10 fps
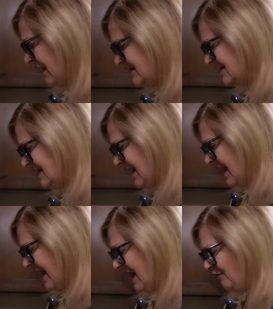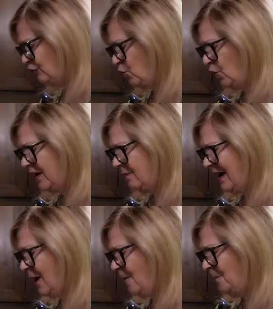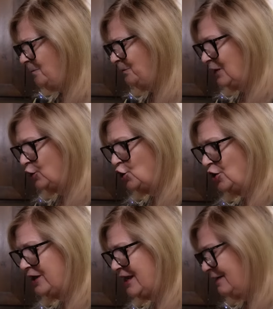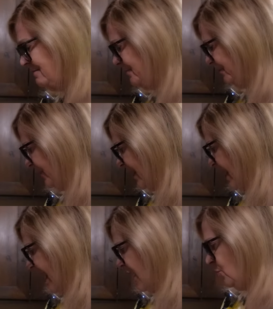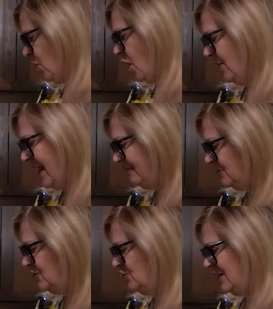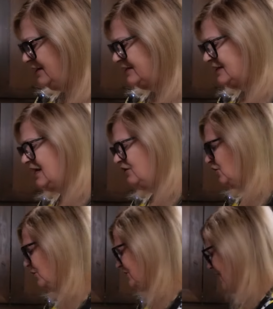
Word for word: less thing I have to worry about cooking. And all we have to do then is heat those